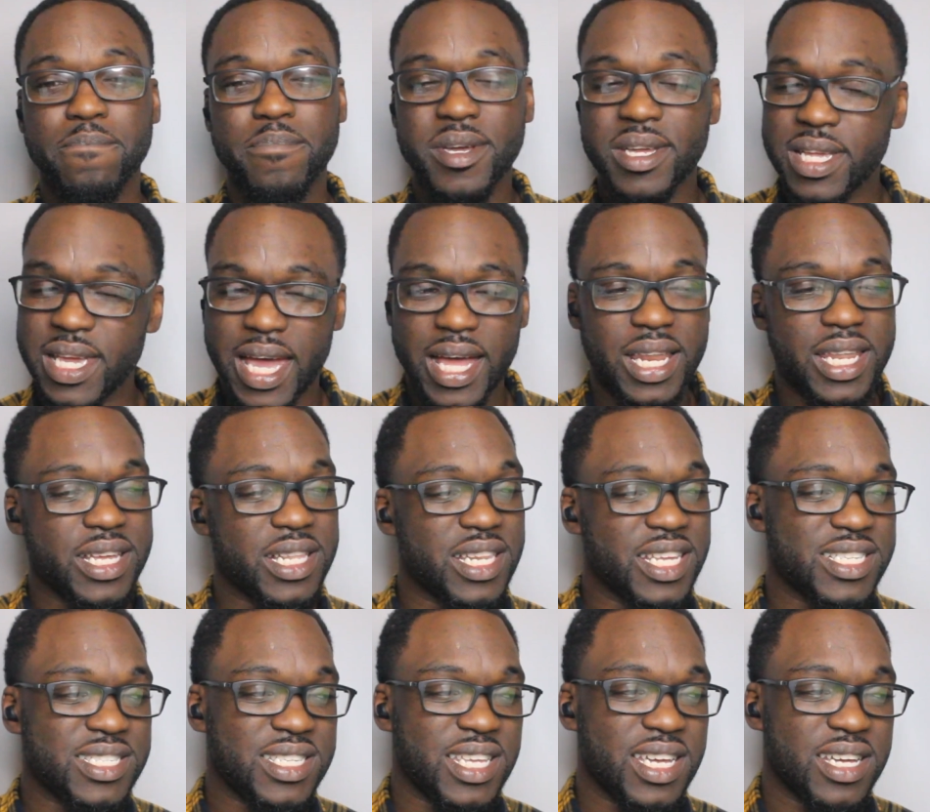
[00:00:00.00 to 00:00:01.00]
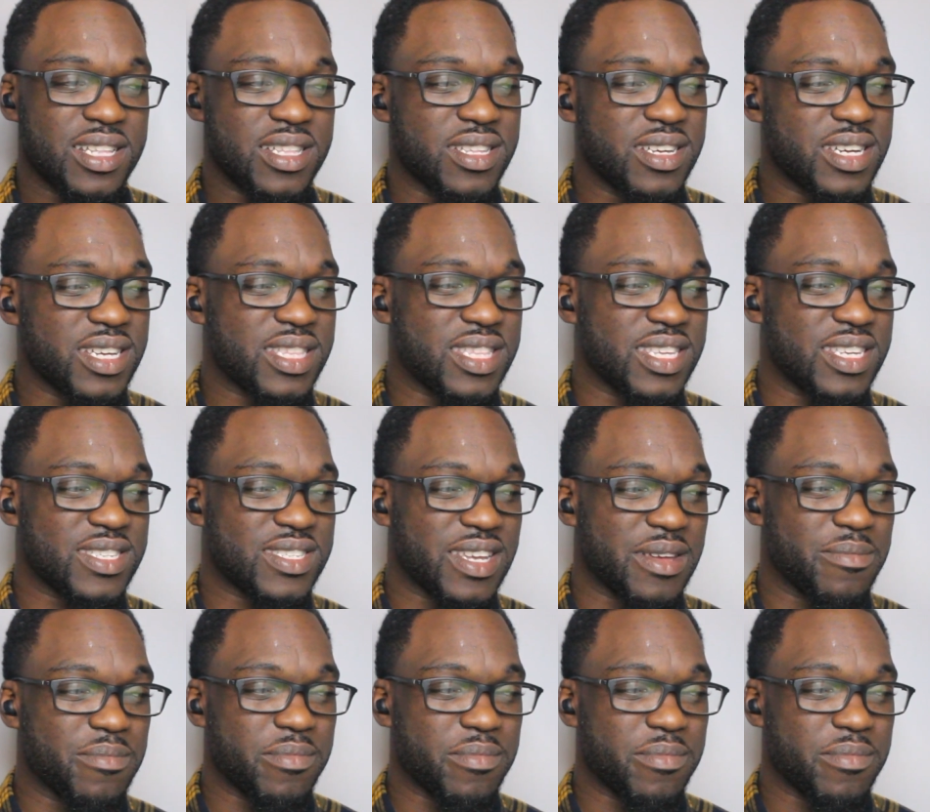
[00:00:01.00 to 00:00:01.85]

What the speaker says: But yeah, let's take a look at this.